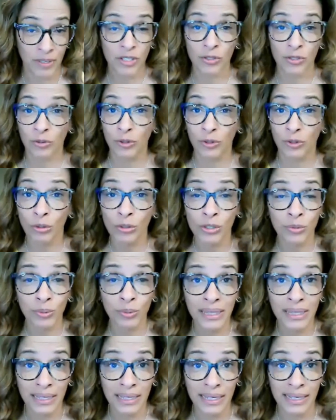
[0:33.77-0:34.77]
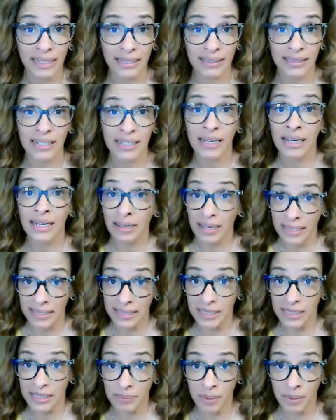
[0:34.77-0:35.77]
So those 3 things in
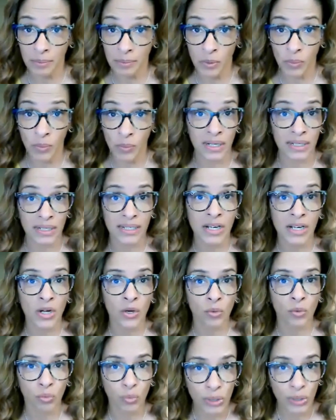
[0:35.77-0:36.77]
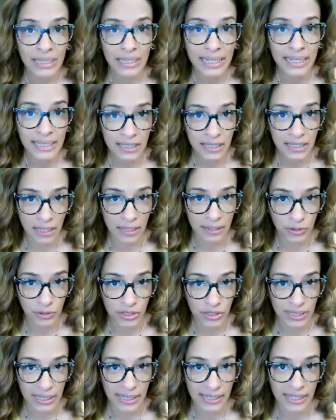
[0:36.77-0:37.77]
tip number 1, really get to
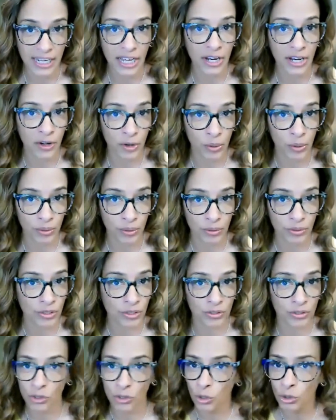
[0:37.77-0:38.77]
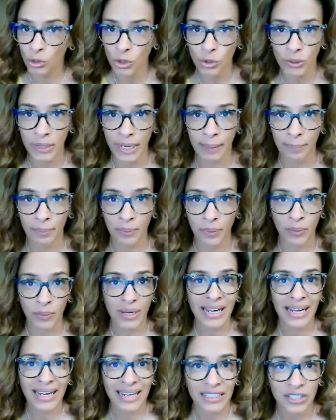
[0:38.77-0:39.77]
understand and know those. Social capital,
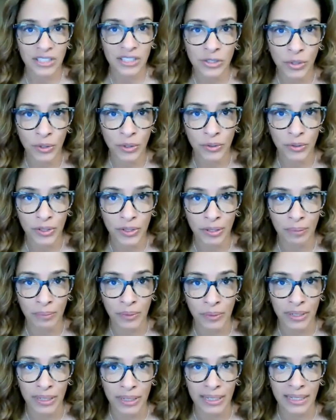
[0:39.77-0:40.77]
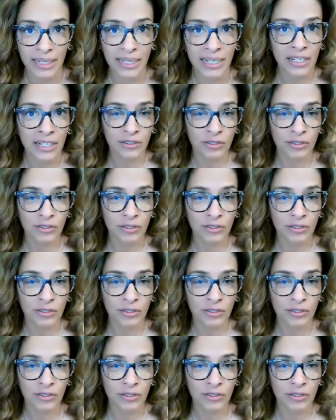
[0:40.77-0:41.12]
get to know your community.